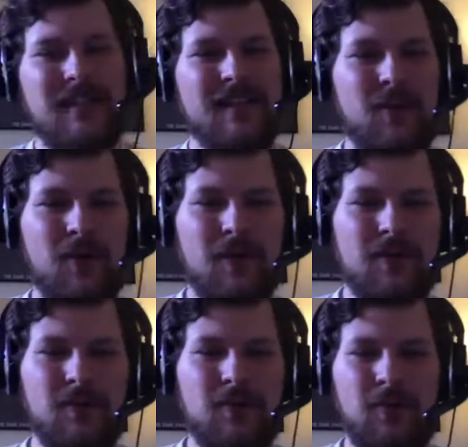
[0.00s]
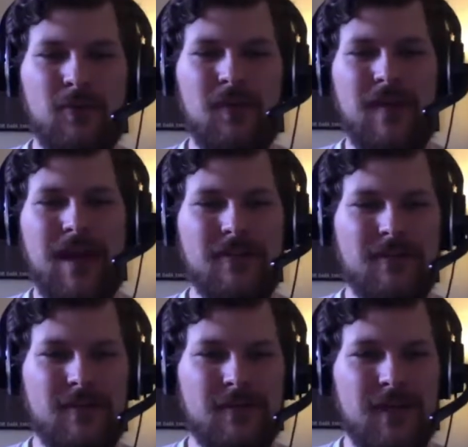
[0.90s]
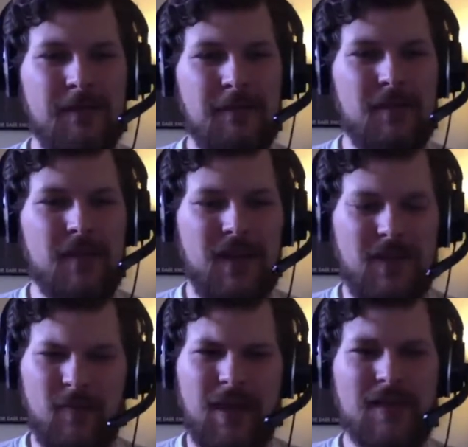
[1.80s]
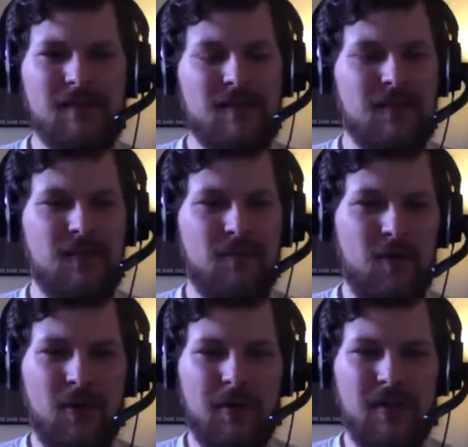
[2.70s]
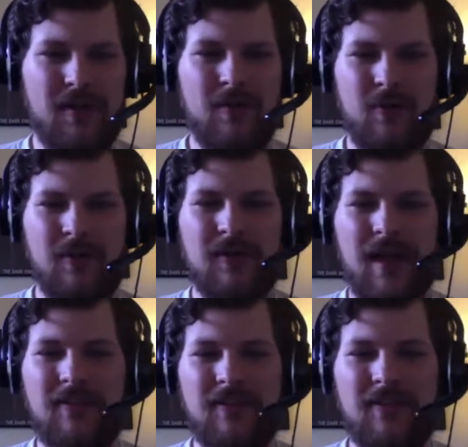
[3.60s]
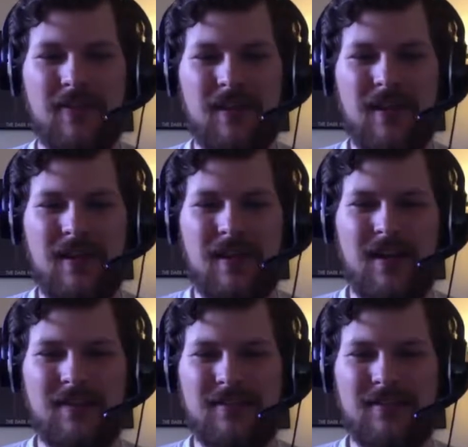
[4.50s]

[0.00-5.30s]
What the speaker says: thing where you refactor something and you manage to do more with it with less. It